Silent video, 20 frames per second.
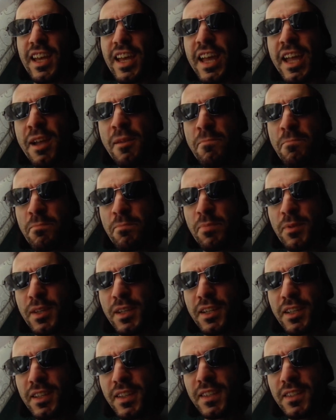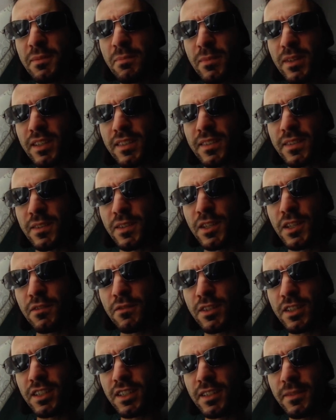Happy Christmas
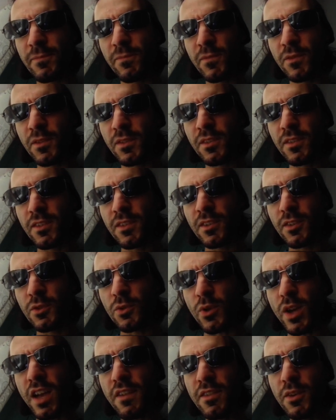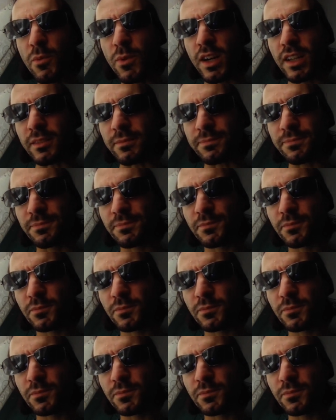Eve to everyone.